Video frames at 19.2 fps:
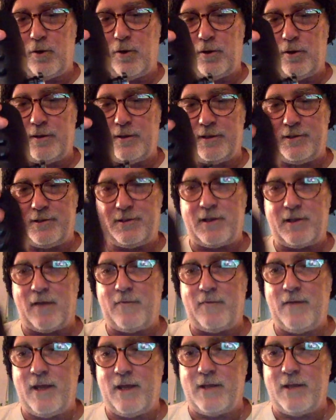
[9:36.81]
this stuff
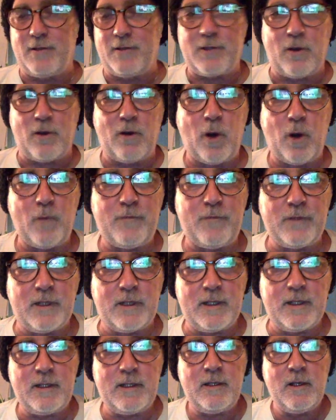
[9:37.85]
in. So
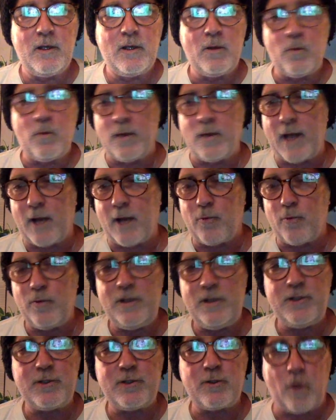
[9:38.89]
hopefully, when I
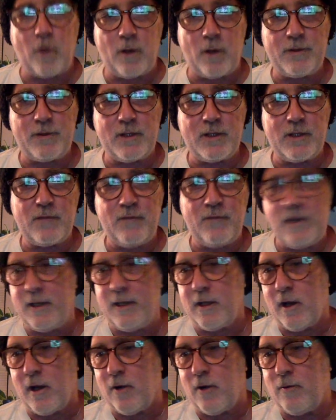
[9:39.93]
restart this
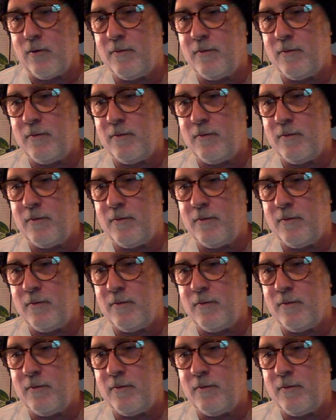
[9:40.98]
video,